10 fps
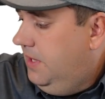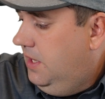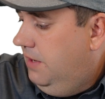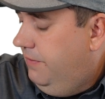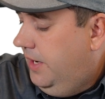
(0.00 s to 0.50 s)

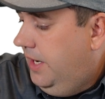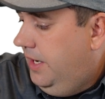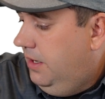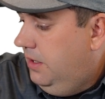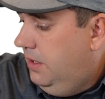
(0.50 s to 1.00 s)
If
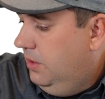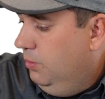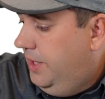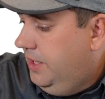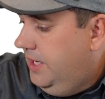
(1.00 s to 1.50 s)
I
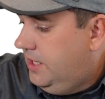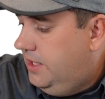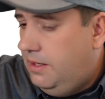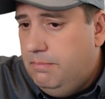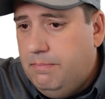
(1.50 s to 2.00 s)
reconnect
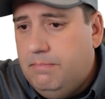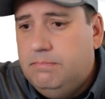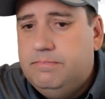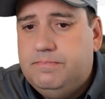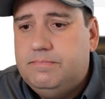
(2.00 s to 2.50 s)
it,
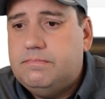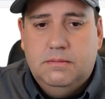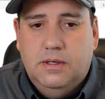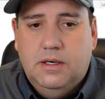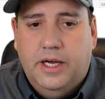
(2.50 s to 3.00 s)

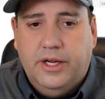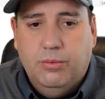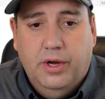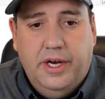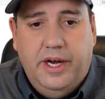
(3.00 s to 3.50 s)
I can
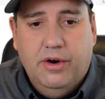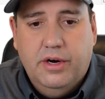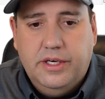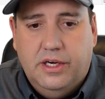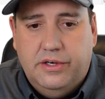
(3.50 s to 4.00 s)
run an error
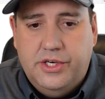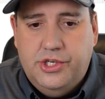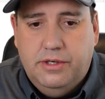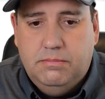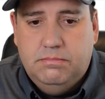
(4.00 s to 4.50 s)
acknowledge,